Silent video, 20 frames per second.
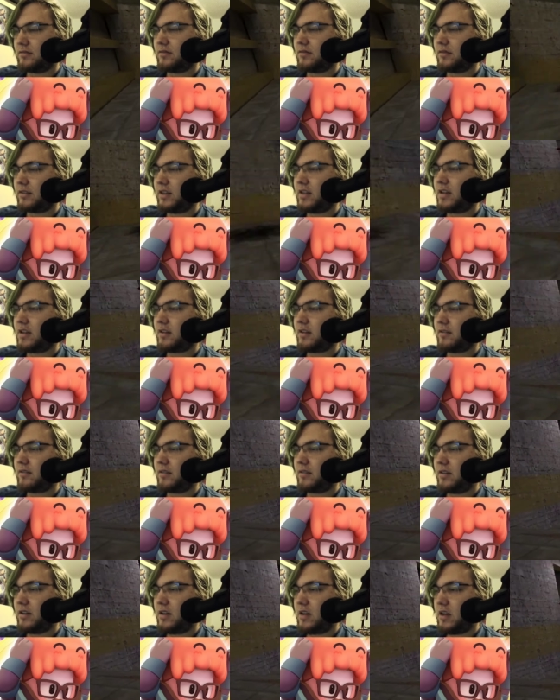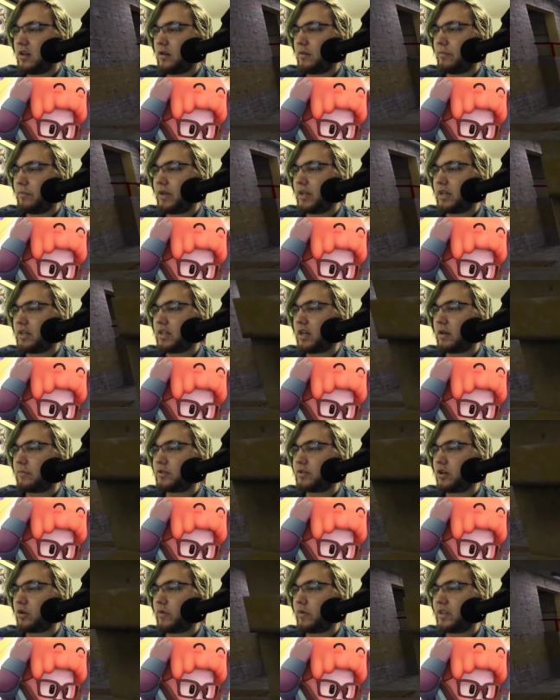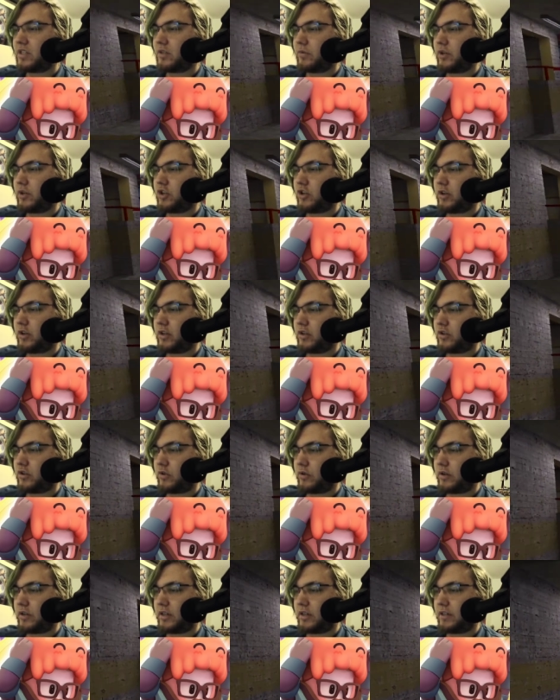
Yeah. Being dumb's no reason we shouldn't enjoy